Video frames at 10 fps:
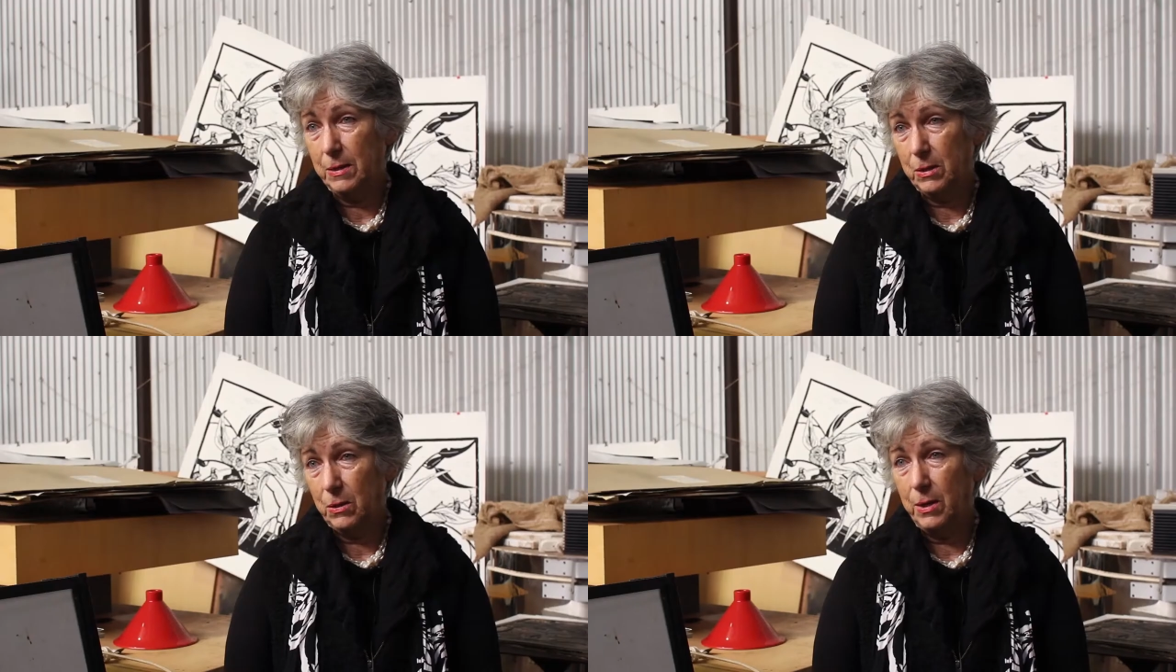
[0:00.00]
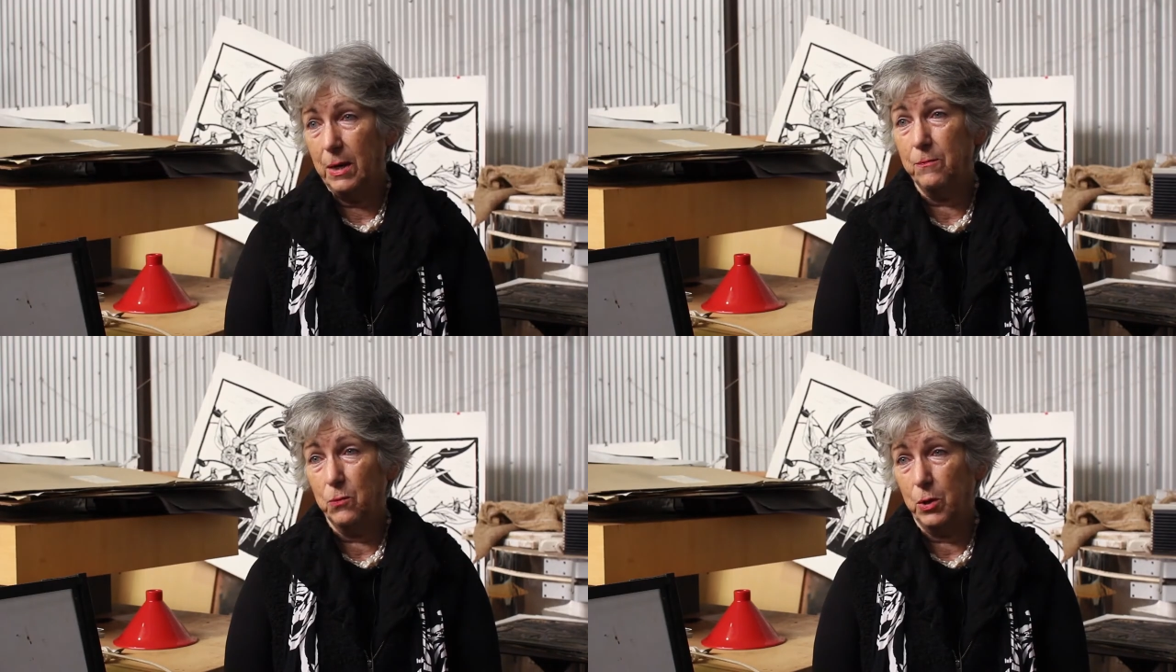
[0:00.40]
so
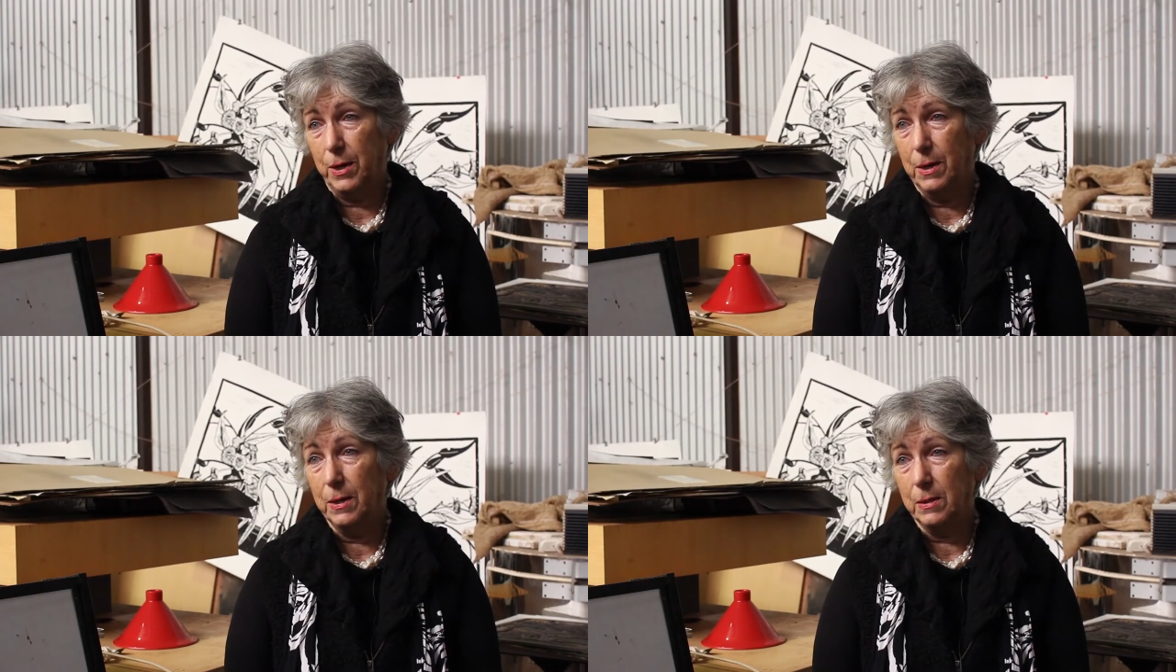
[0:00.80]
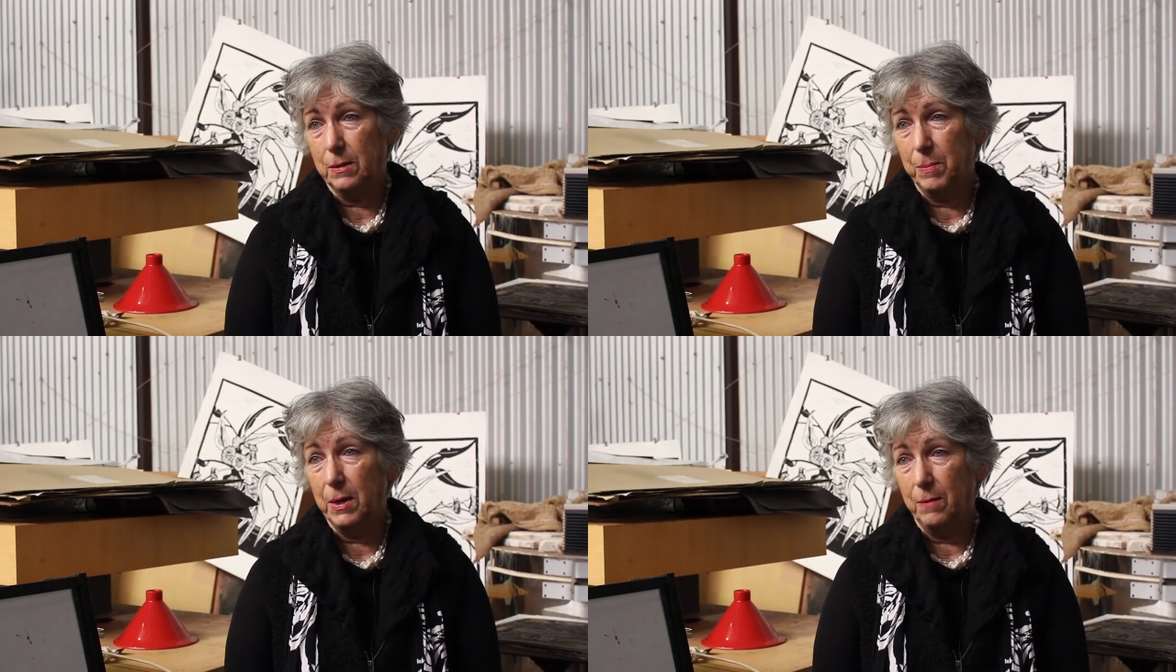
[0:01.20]
nearly 40
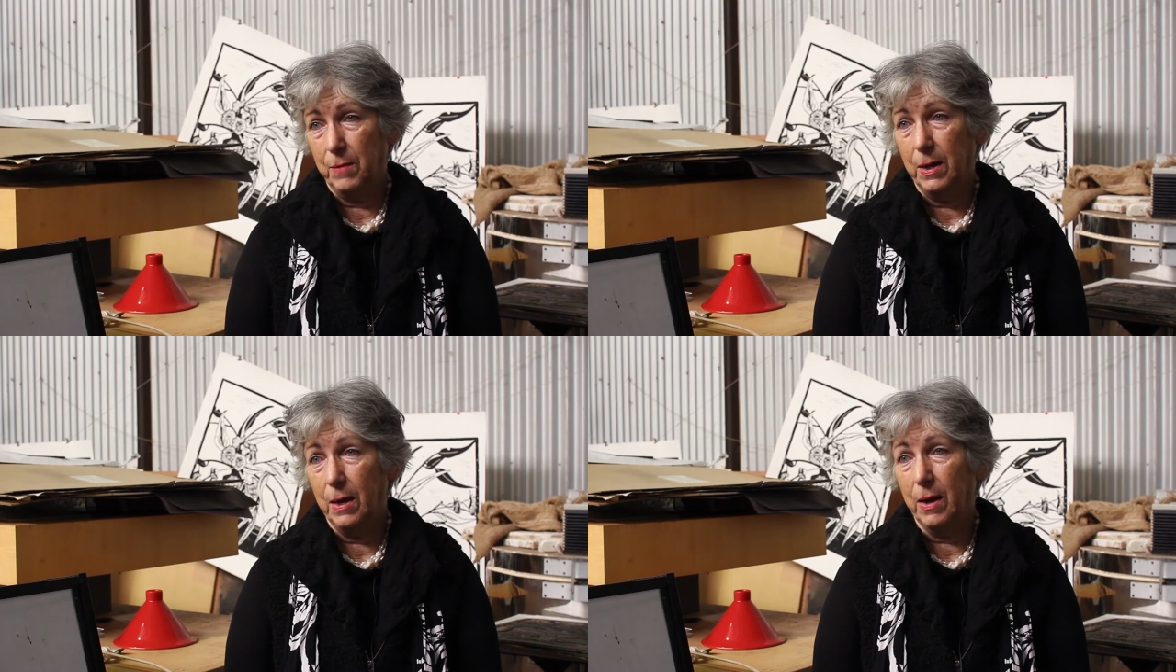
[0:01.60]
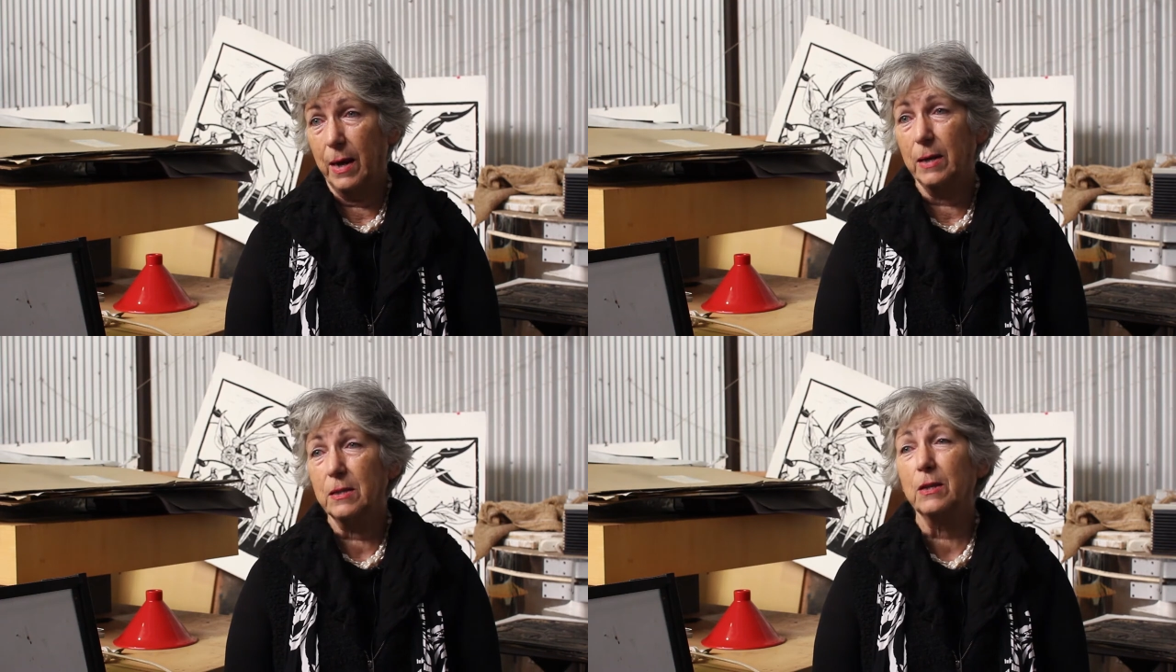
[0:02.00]
years been living here,
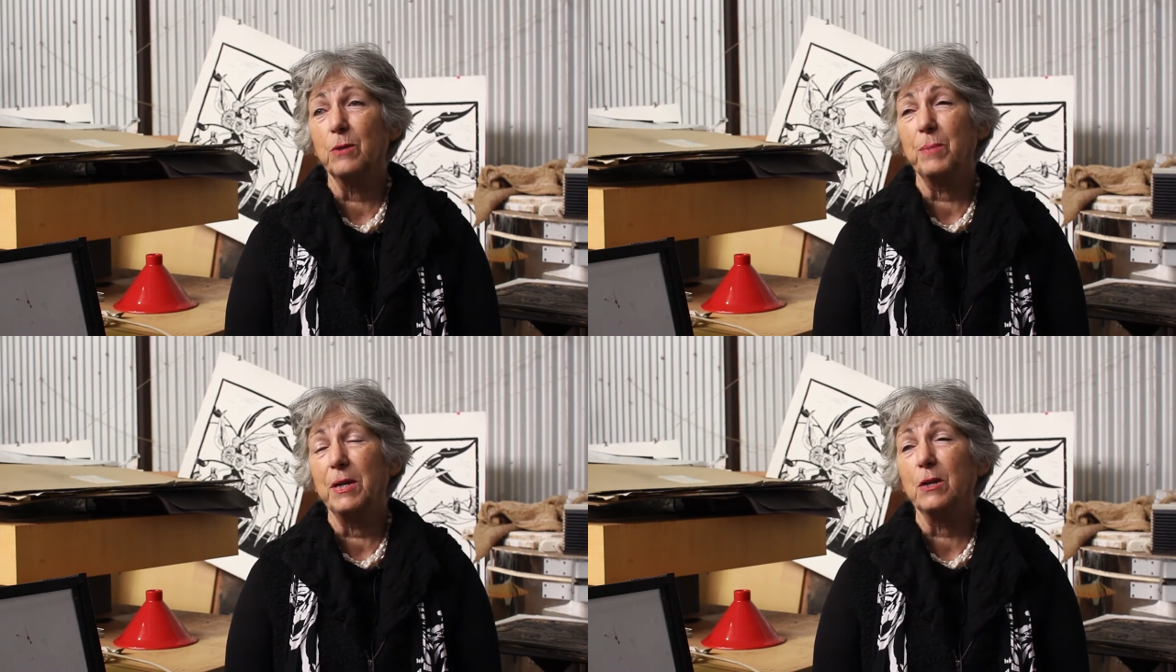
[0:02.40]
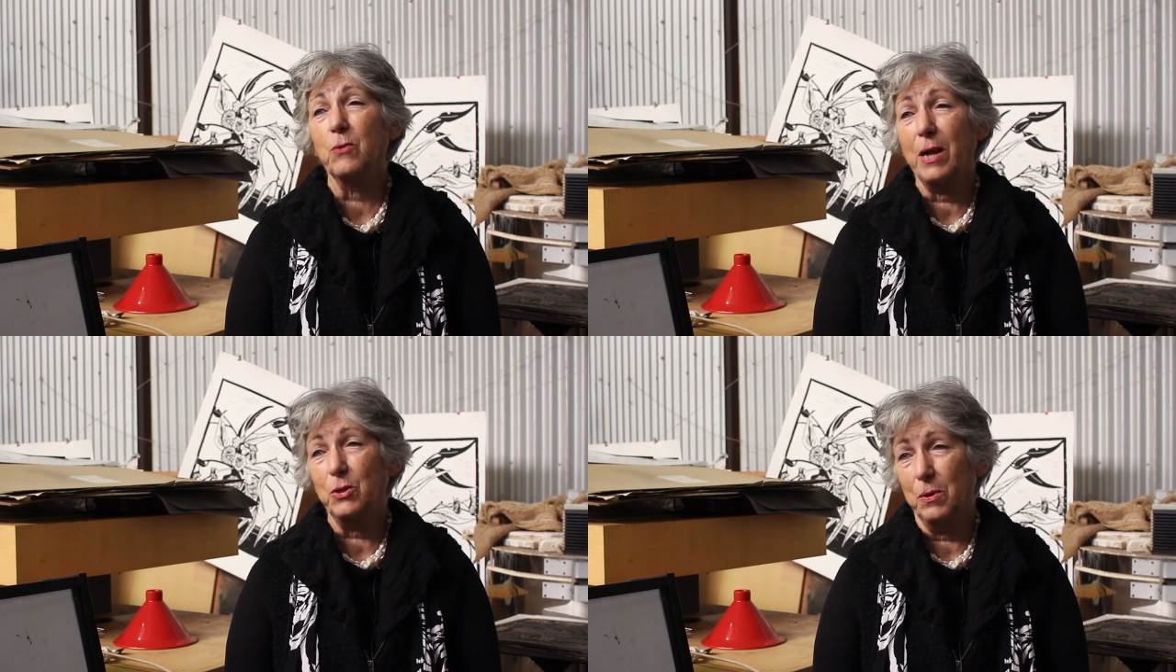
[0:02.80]
and it's been a
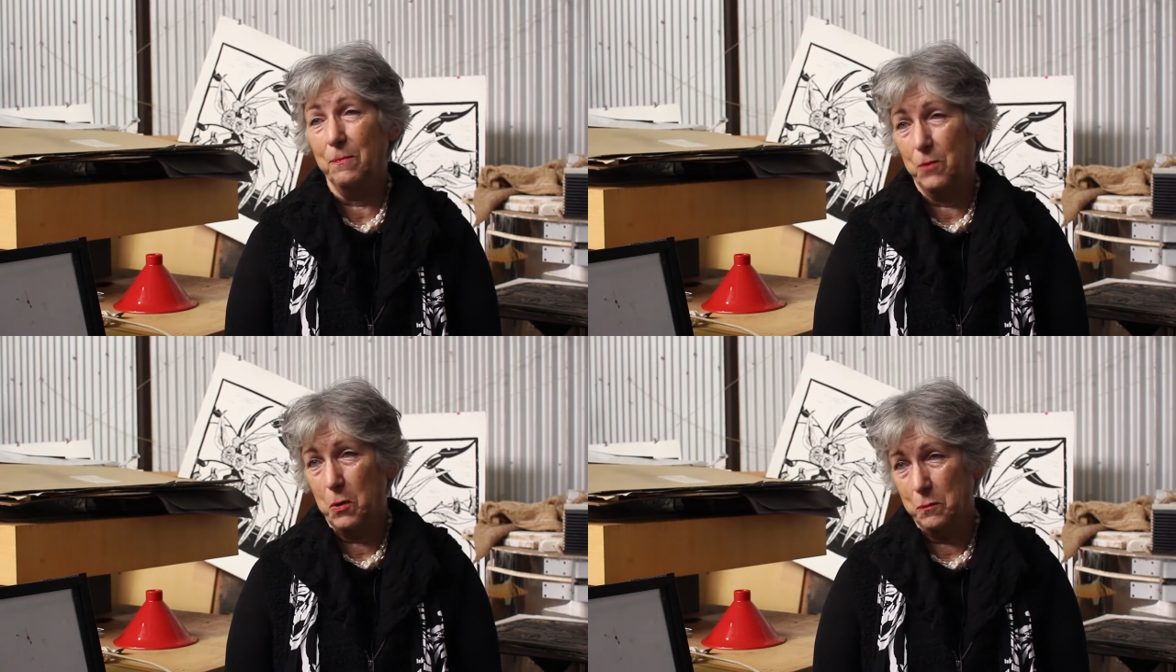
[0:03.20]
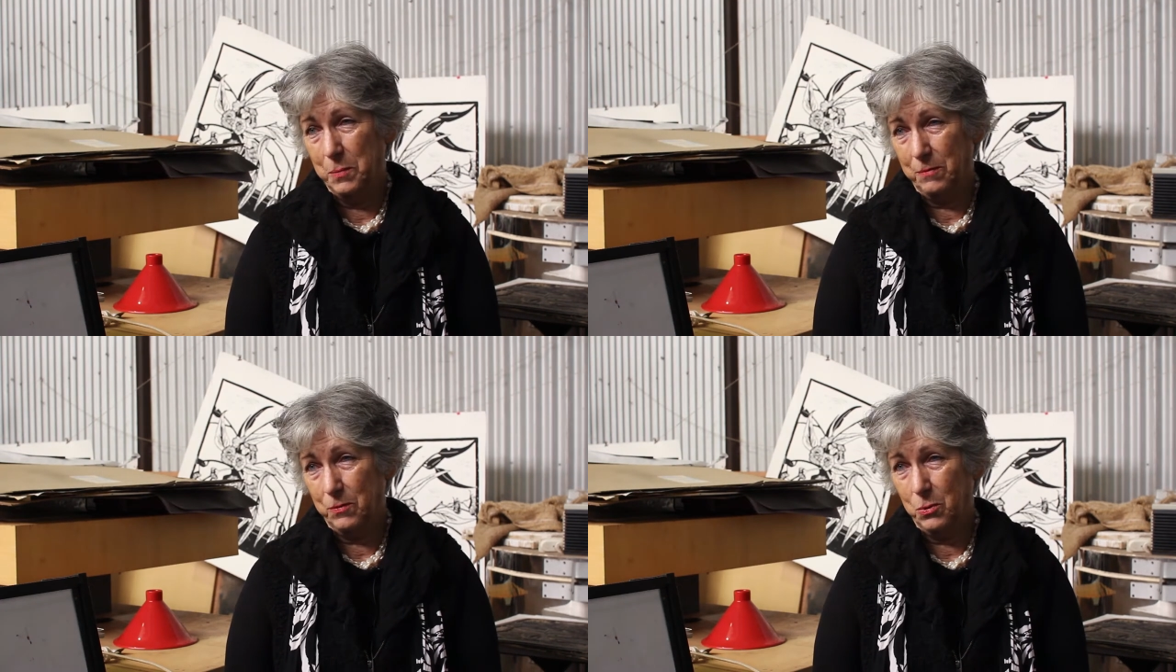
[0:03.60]
gradual involvement, of